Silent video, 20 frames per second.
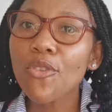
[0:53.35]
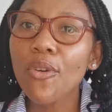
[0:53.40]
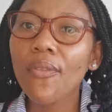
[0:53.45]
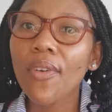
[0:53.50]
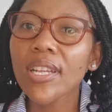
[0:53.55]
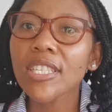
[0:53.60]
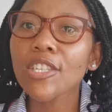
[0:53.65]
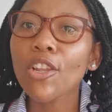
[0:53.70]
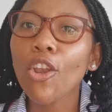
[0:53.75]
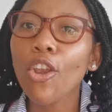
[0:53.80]
of
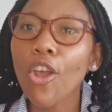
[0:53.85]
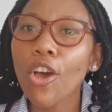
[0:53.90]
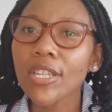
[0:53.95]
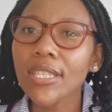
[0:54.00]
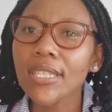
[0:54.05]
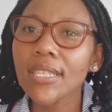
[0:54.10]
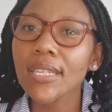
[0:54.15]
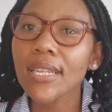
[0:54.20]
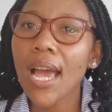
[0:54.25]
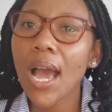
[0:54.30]
us
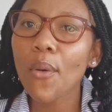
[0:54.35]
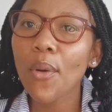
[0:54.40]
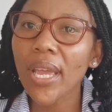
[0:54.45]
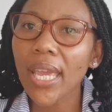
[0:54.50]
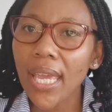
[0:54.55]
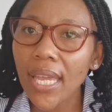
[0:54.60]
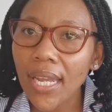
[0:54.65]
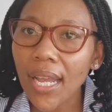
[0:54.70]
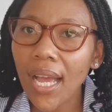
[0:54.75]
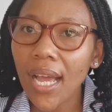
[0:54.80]
lost our
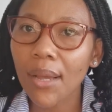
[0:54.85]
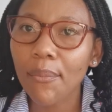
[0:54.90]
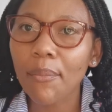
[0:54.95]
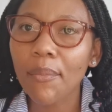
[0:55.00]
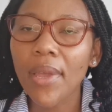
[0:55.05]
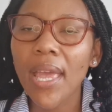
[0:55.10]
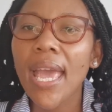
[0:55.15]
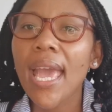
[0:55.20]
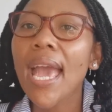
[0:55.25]
income,